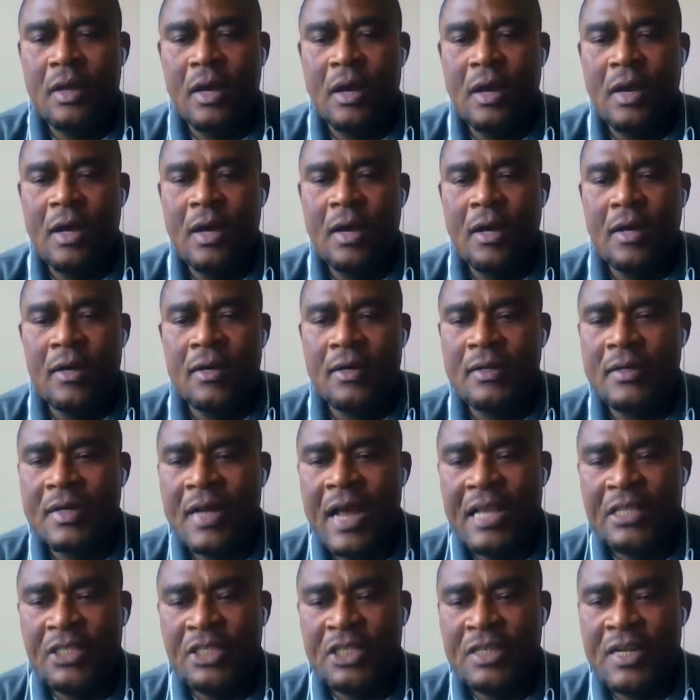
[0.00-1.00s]

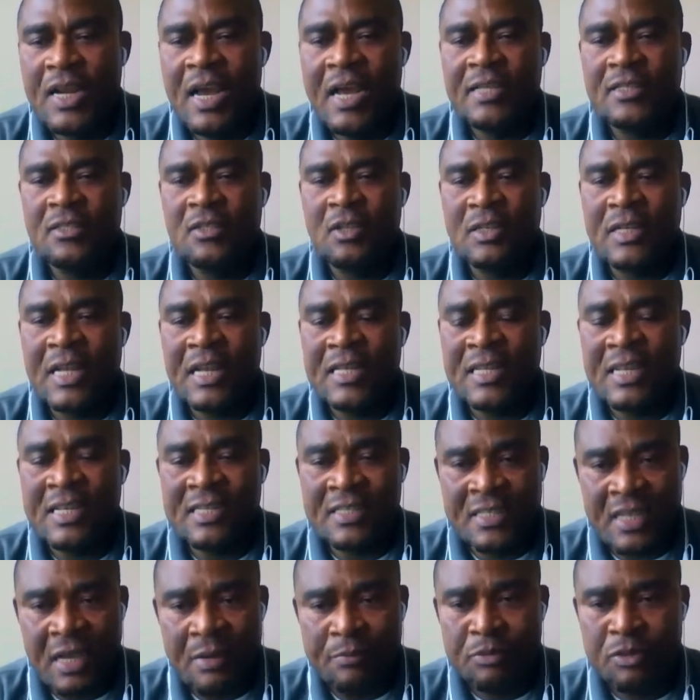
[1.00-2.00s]
Nigeria is not an
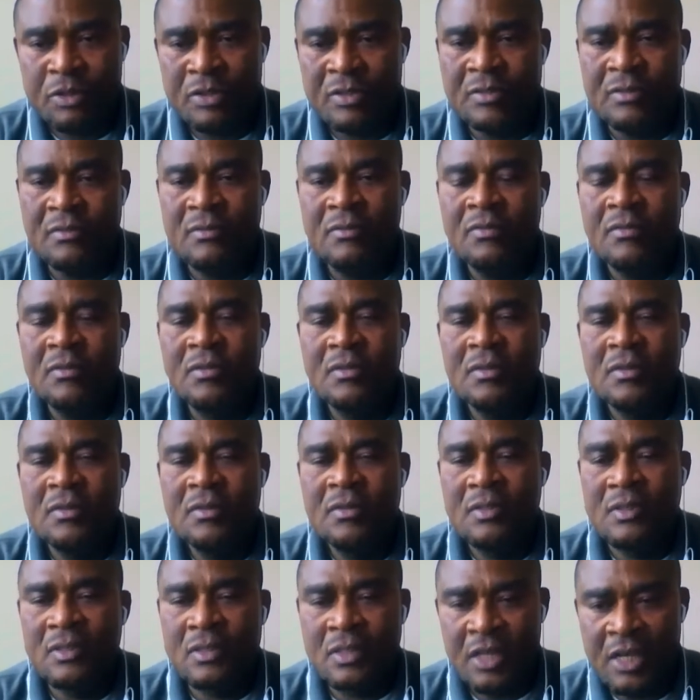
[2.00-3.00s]
exception,
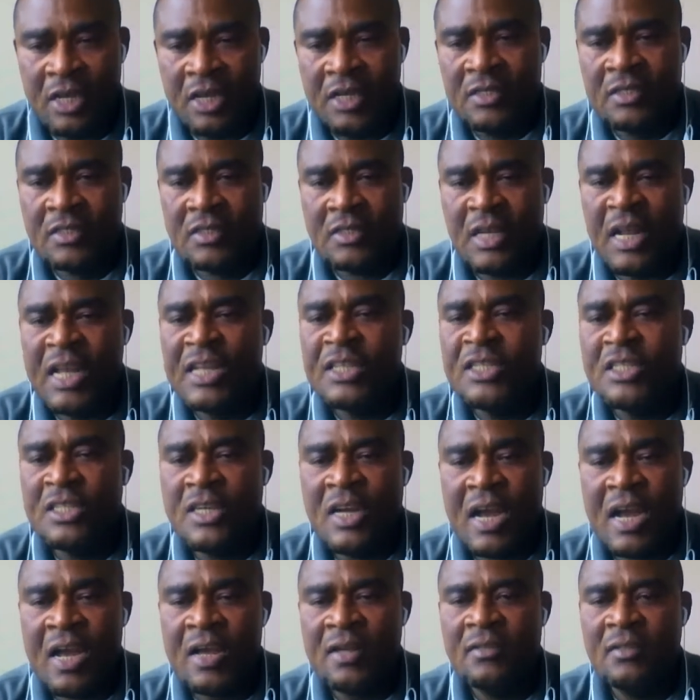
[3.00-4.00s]
since
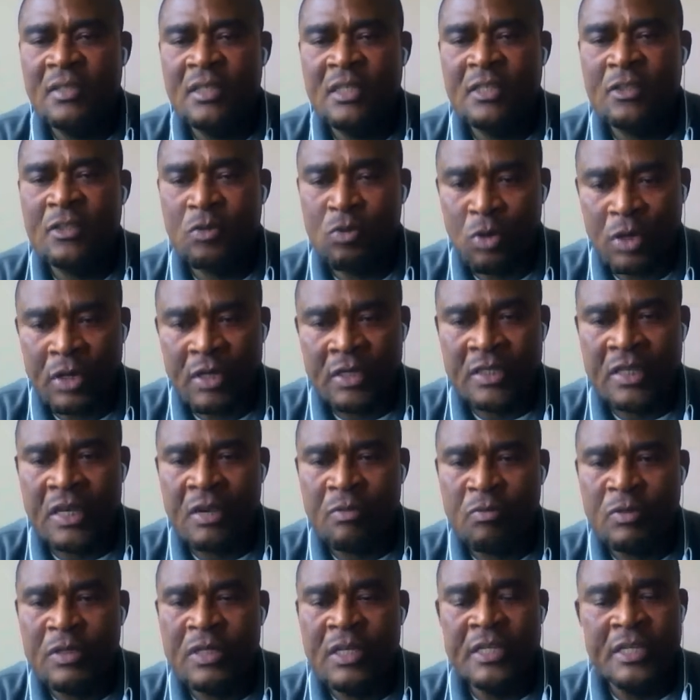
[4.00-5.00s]
Nigeria is
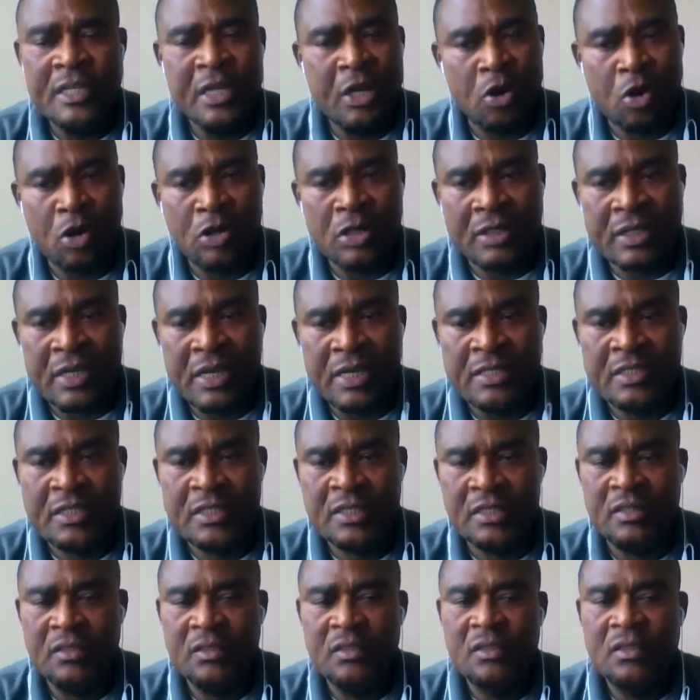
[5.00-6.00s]
located within the
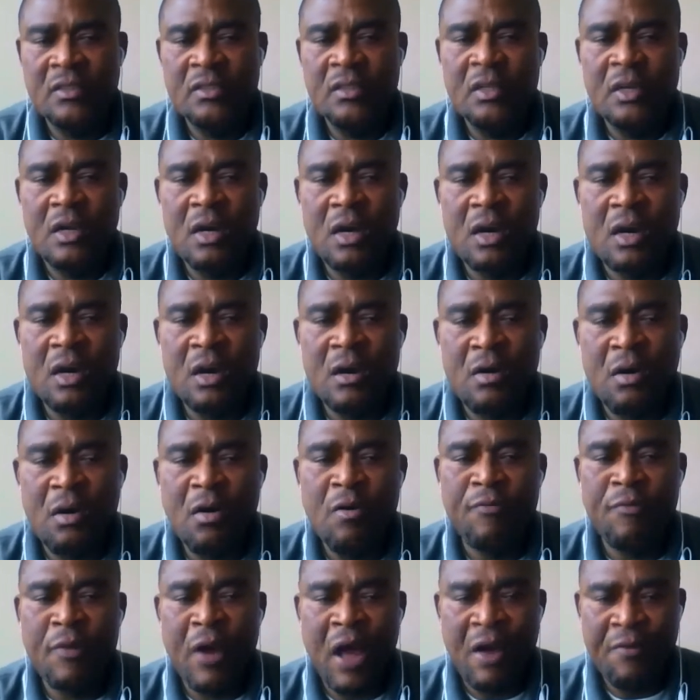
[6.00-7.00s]
context
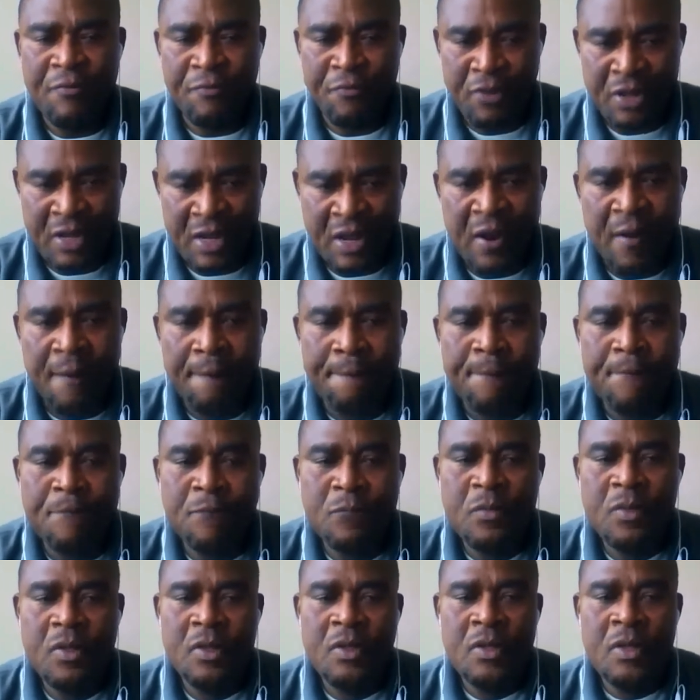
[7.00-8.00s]
of Africa,
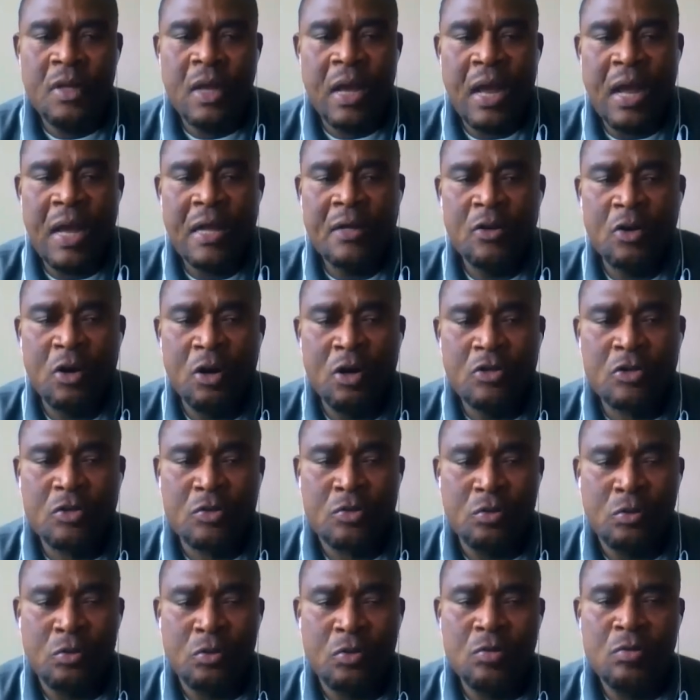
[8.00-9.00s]
and
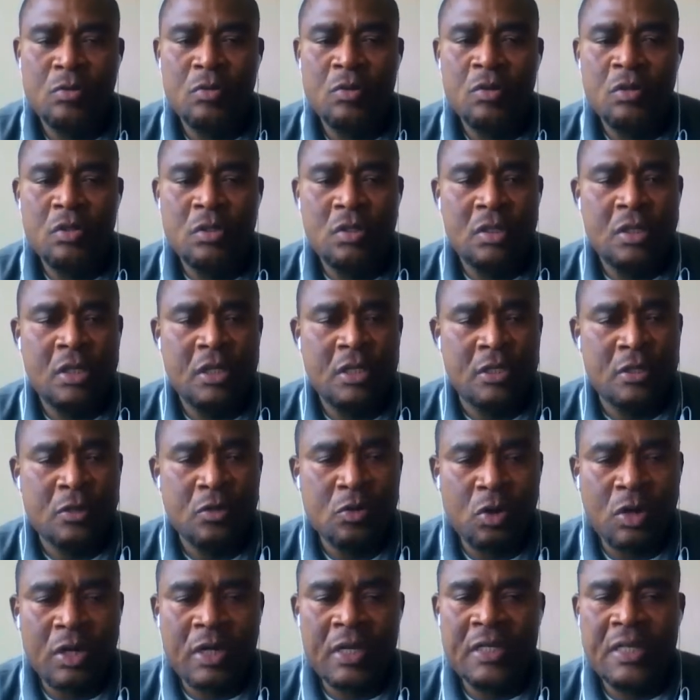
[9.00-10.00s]
also is
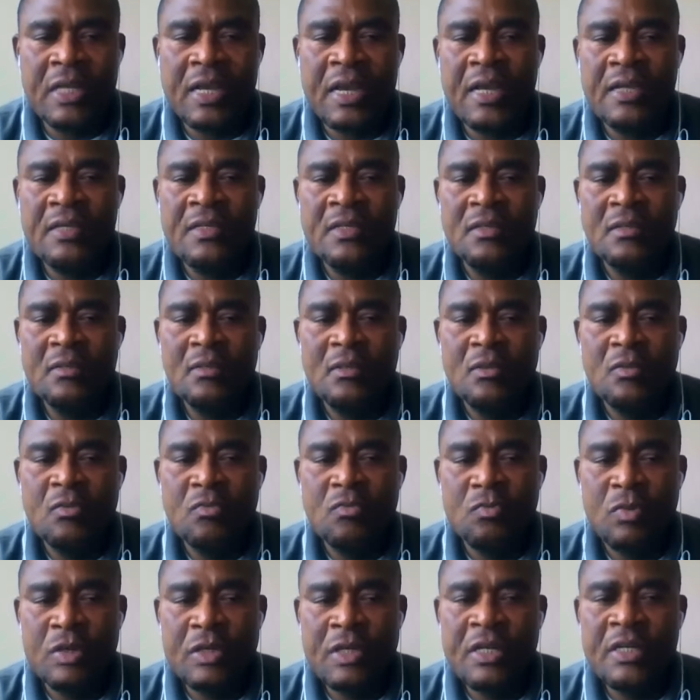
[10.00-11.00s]
located
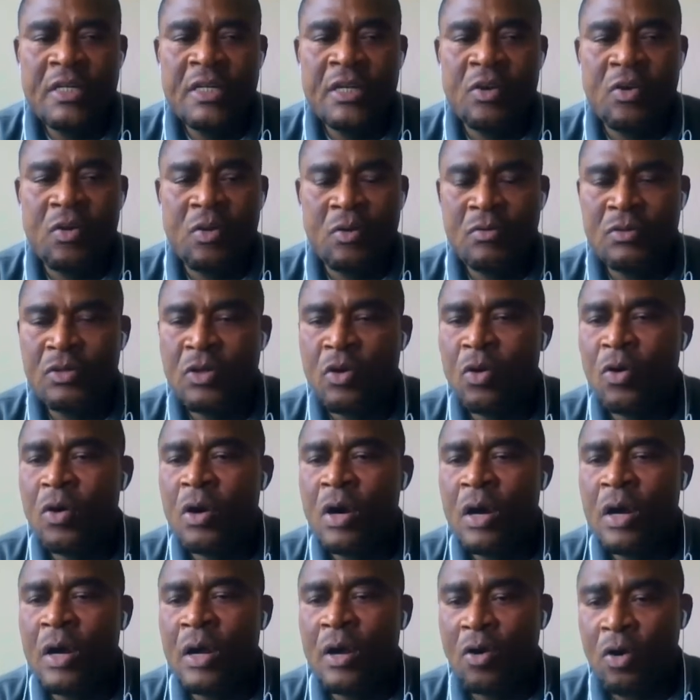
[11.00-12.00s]
within
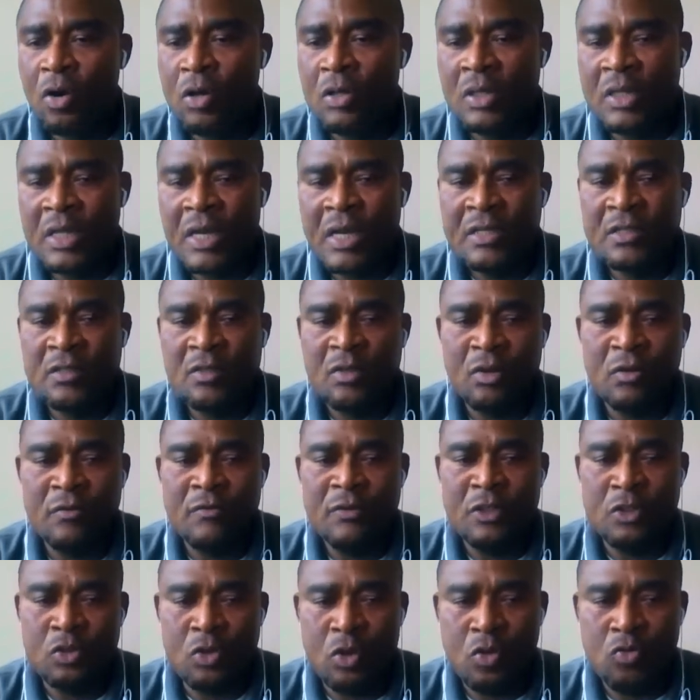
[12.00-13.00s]
the context
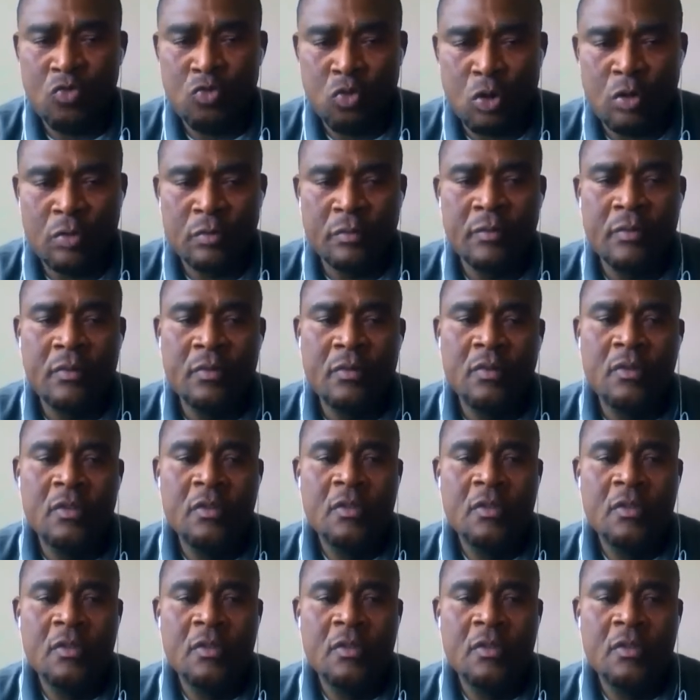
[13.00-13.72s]
of the third world.